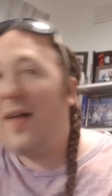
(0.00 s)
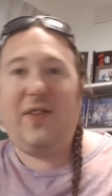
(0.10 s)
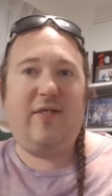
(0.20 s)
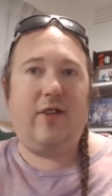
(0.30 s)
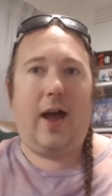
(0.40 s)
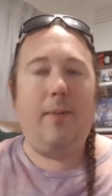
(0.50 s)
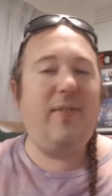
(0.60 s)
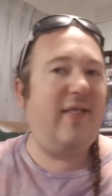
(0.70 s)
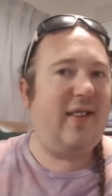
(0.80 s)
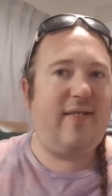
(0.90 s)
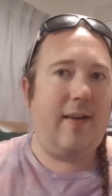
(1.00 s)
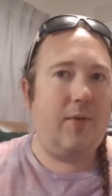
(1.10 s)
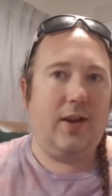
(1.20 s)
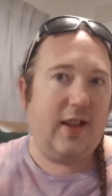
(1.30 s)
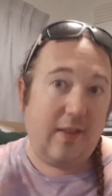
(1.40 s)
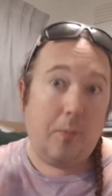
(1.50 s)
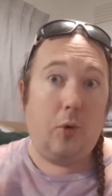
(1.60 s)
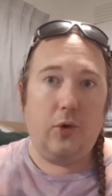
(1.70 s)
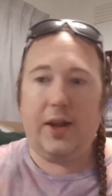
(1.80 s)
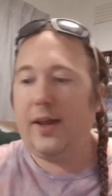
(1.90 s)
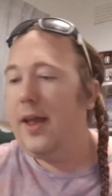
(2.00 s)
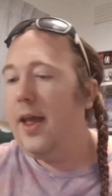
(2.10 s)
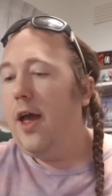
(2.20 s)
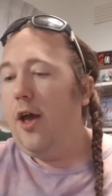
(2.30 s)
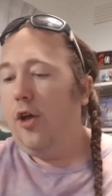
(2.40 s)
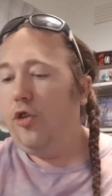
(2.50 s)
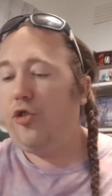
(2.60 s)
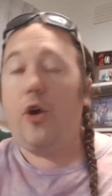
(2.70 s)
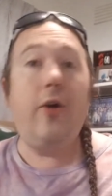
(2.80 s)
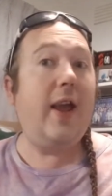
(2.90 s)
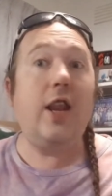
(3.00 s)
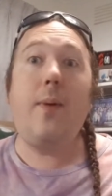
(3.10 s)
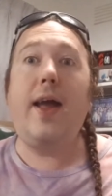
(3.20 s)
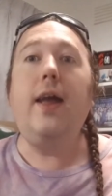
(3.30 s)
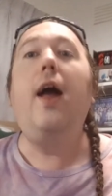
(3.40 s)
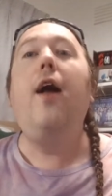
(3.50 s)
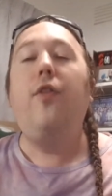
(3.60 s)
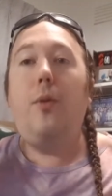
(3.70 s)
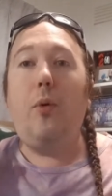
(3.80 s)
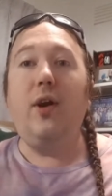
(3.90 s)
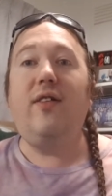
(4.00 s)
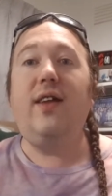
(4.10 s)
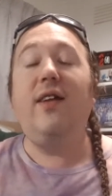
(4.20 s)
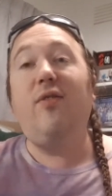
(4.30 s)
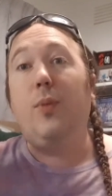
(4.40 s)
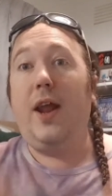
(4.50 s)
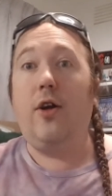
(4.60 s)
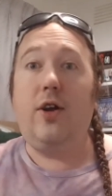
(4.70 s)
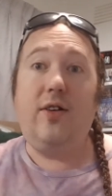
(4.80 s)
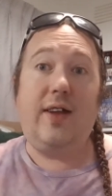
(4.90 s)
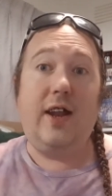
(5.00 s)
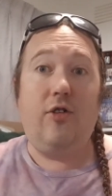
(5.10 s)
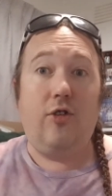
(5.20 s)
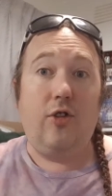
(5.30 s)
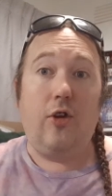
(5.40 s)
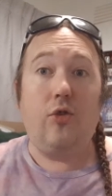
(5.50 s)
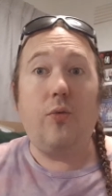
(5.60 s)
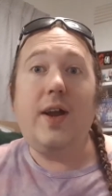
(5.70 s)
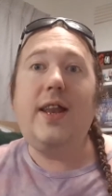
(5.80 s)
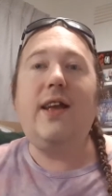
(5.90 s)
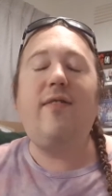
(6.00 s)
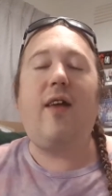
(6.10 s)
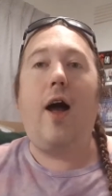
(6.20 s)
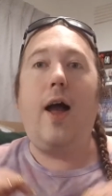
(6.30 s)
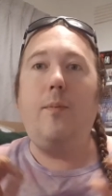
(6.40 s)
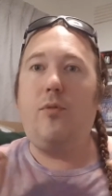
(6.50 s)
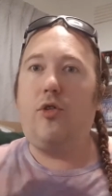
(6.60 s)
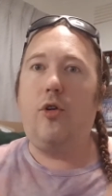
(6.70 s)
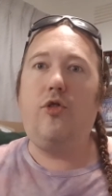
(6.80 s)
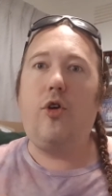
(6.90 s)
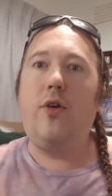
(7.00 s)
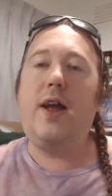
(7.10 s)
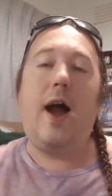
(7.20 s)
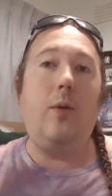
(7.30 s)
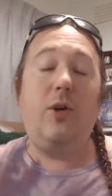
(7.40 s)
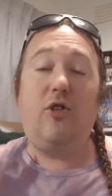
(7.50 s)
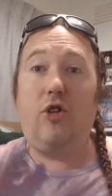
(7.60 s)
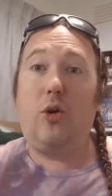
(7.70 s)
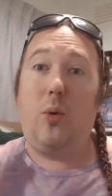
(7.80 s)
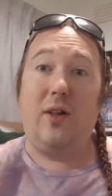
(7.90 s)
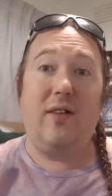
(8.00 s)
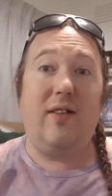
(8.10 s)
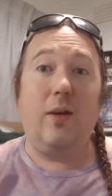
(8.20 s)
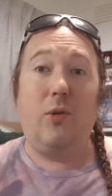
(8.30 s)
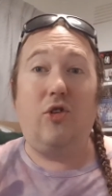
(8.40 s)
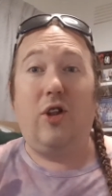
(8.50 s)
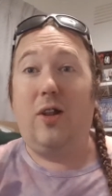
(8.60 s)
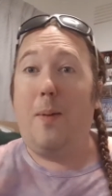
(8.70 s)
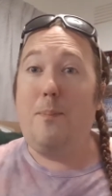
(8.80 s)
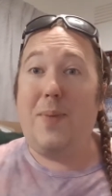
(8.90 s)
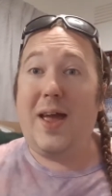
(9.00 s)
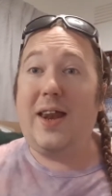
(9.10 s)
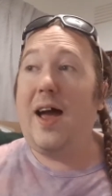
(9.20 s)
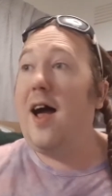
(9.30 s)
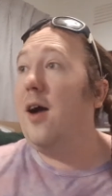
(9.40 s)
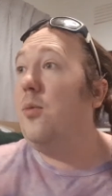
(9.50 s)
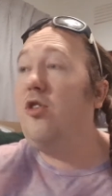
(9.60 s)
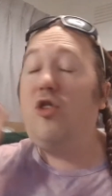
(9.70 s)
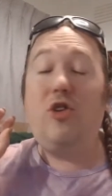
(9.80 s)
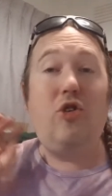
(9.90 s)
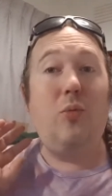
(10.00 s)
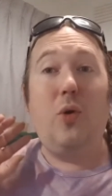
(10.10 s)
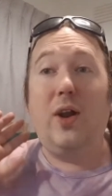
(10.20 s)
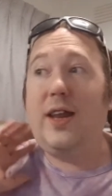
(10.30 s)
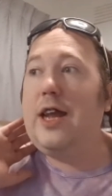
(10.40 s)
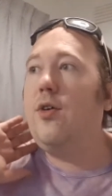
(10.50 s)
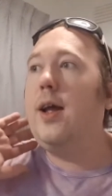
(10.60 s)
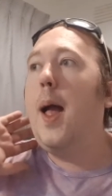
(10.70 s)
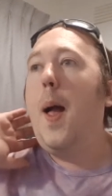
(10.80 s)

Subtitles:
this time, 6, 7 in the morning. So anyway, the point is we're now going to get into those readings. I'm so sorry. I wish the quality was a lot better. I wish that you weren't hearing